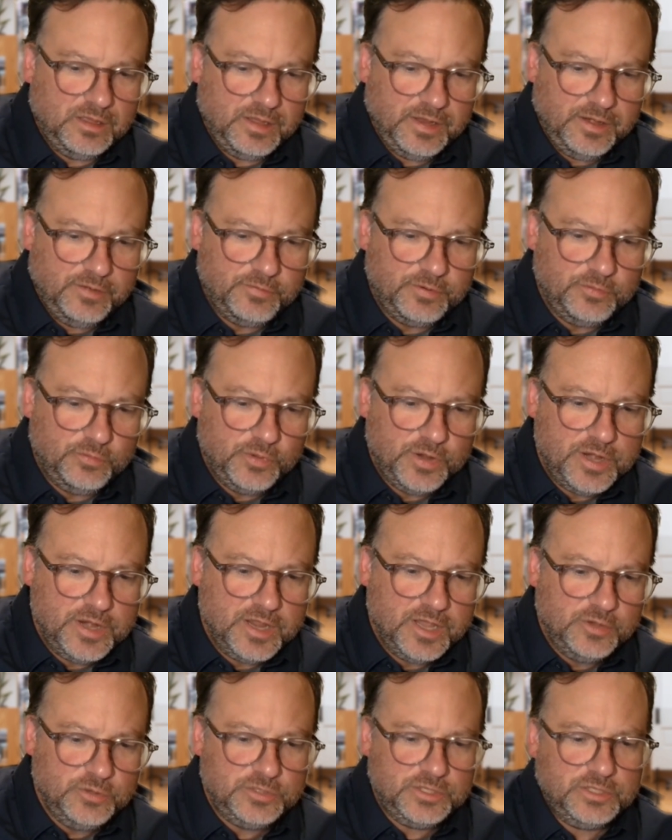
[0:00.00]
Everyone
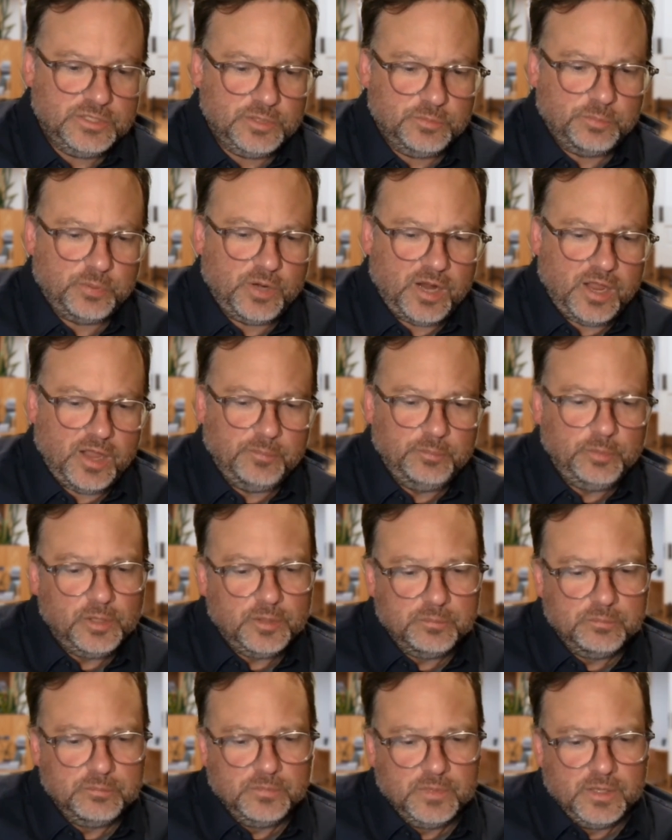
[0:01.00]
knows it's a
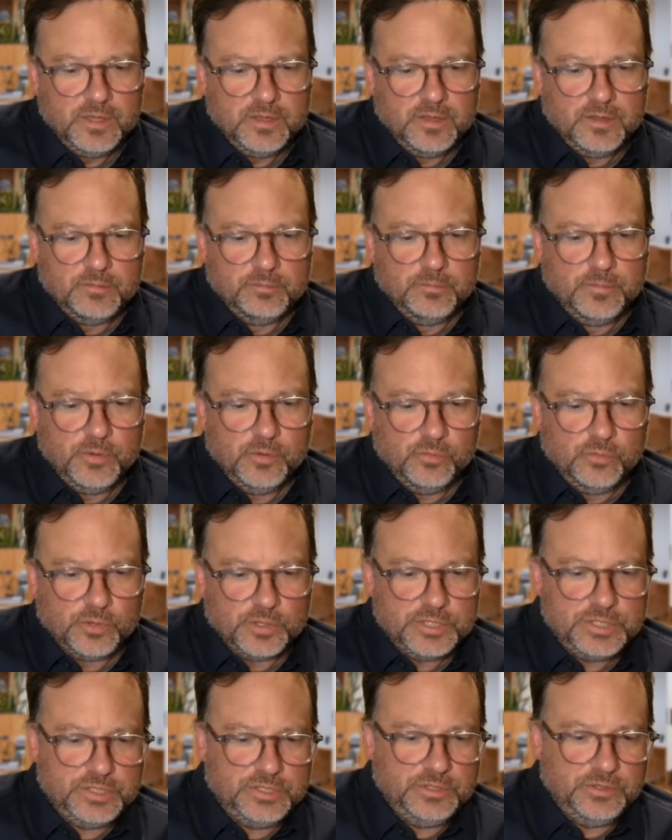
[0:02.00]
problem, but we're
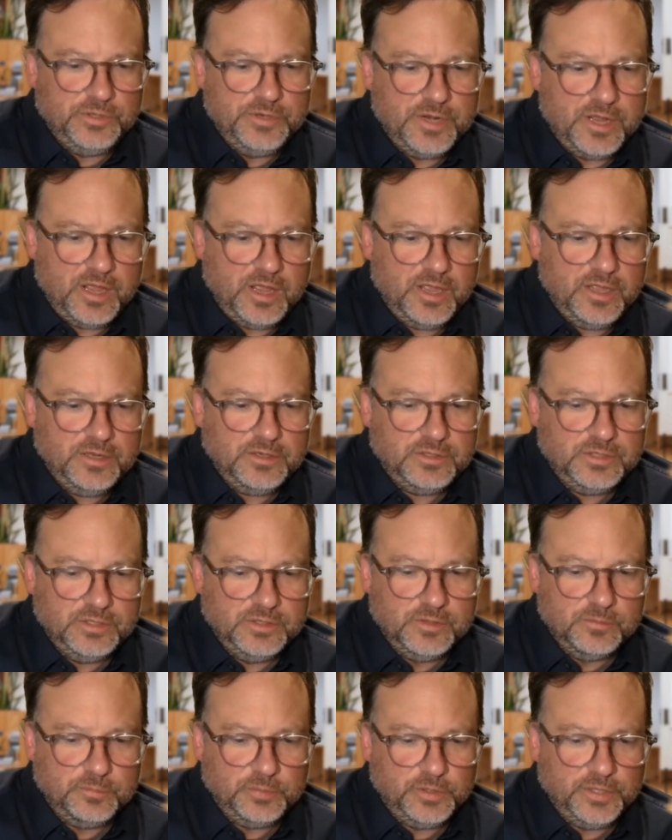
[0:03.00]
still not to
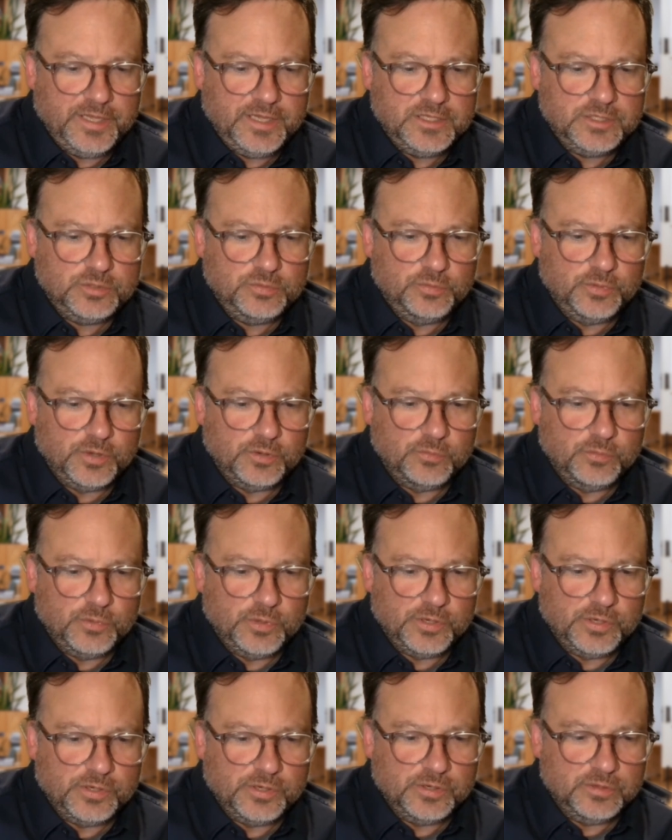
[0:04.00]
the place where
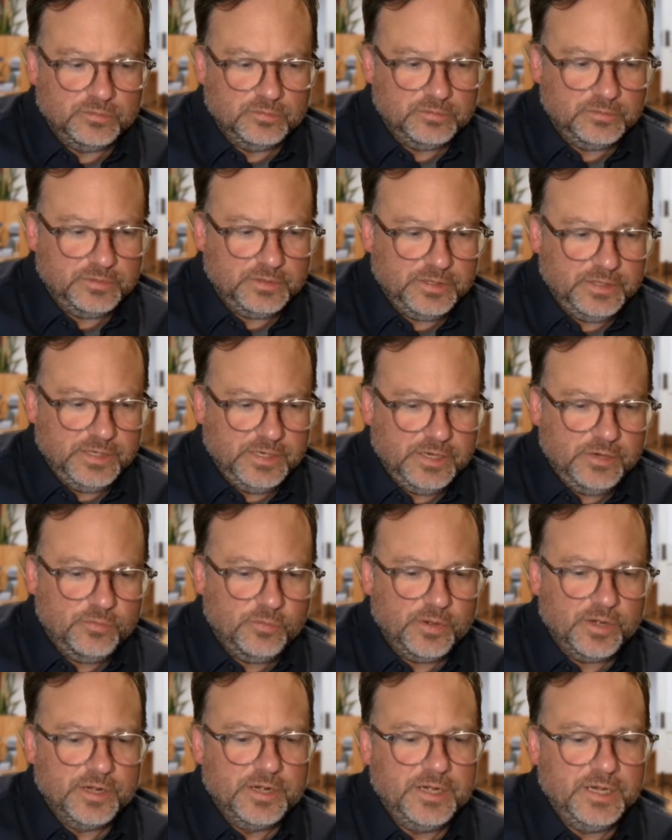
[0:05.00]
we're
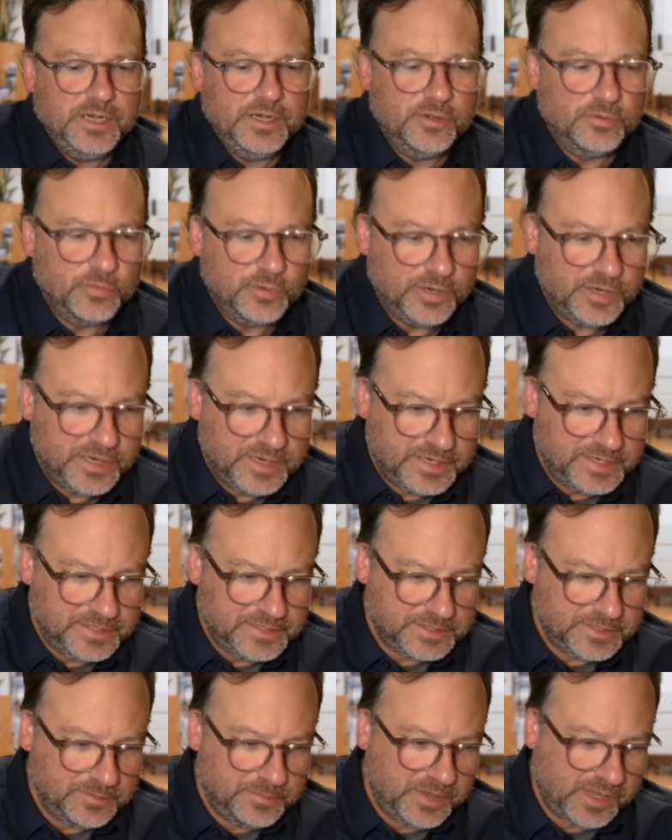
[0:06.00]
anywhere near where it
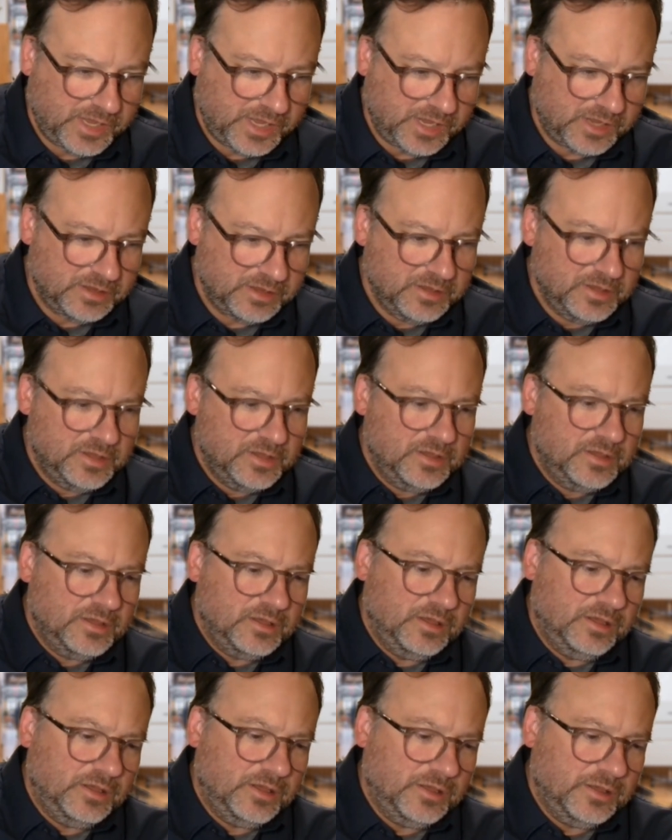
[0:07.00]
needs to be.
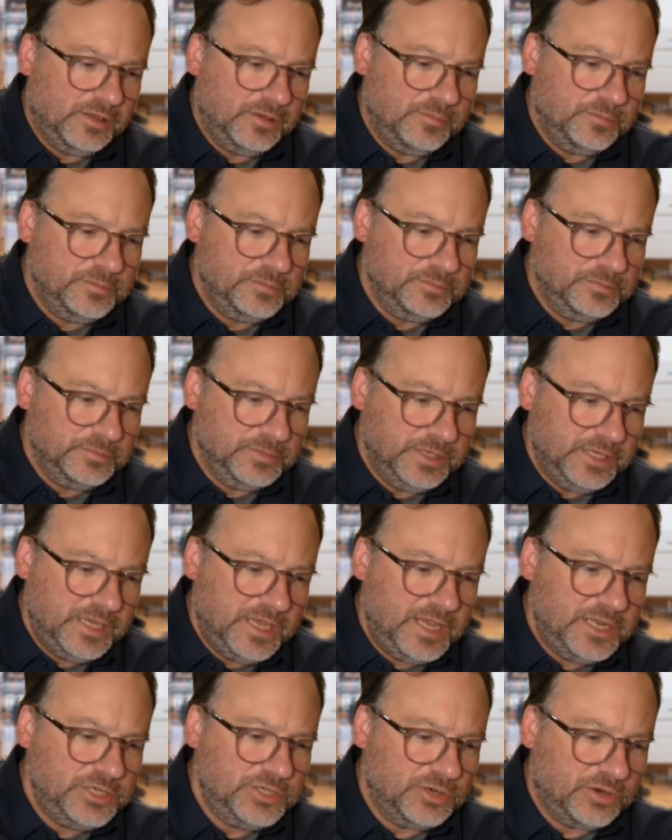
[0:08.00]

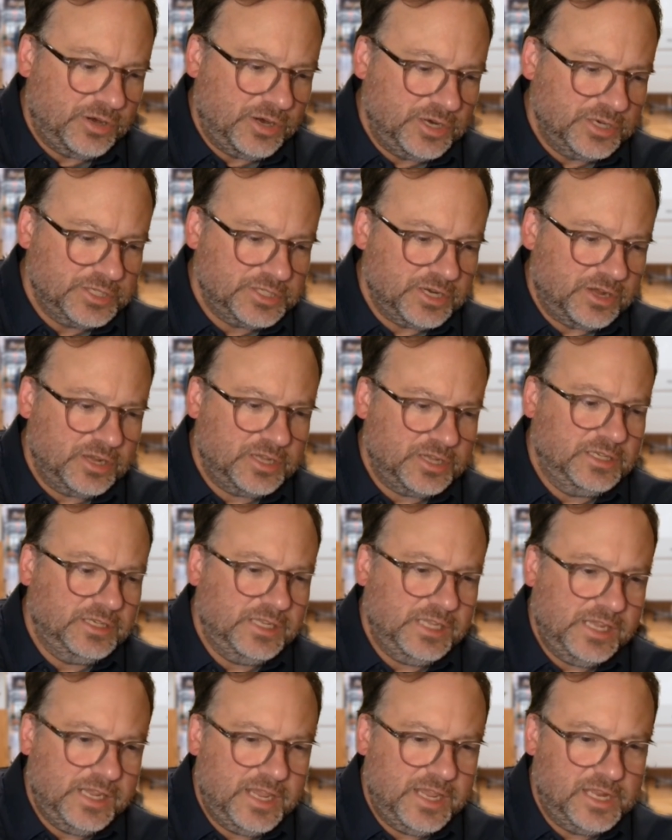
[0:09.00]
EHRs talking
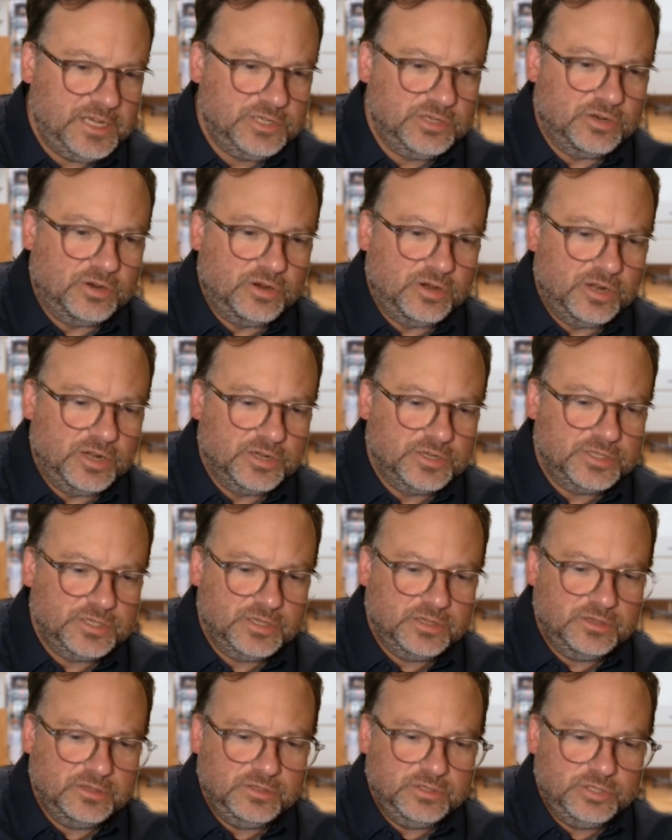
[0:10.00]
to EHRs
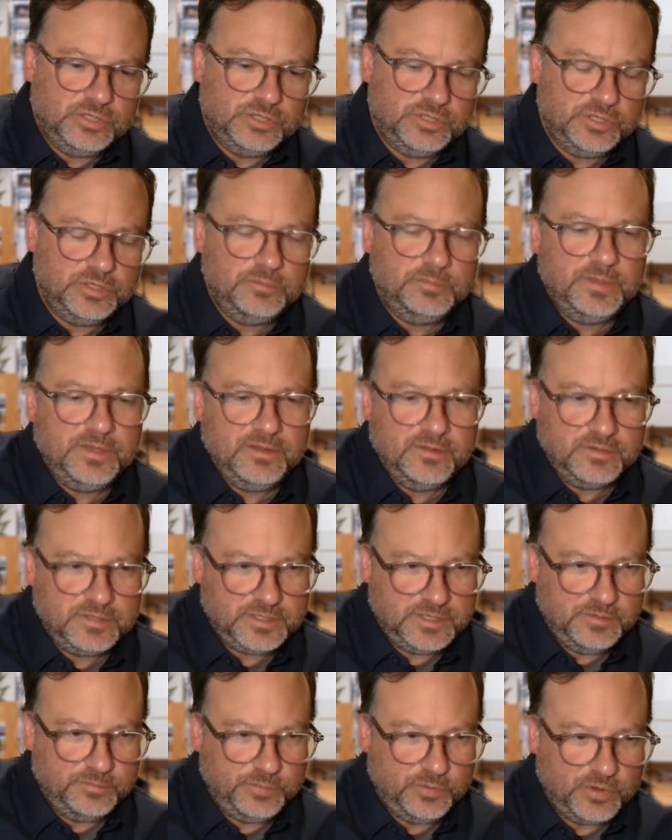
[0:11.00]
should be a
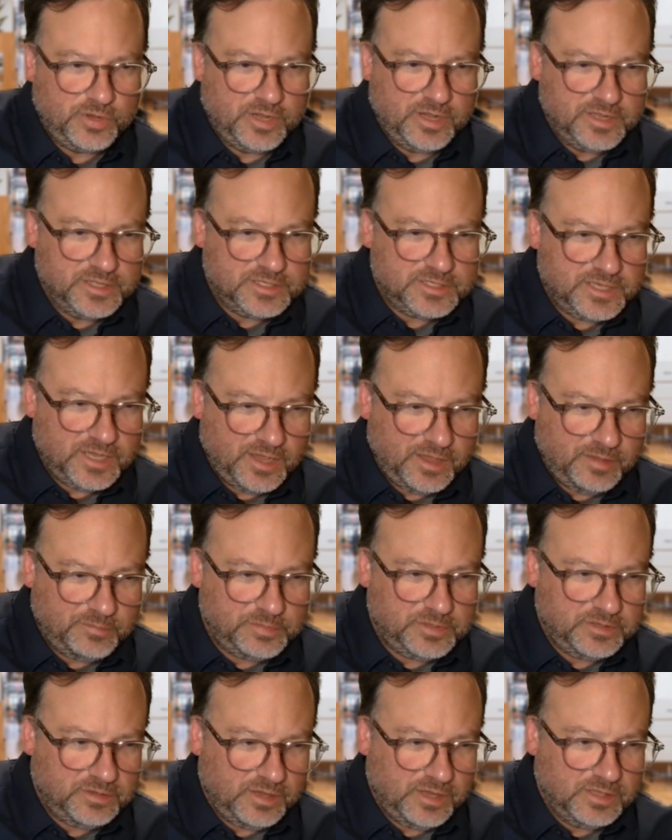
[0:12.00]
simple concept.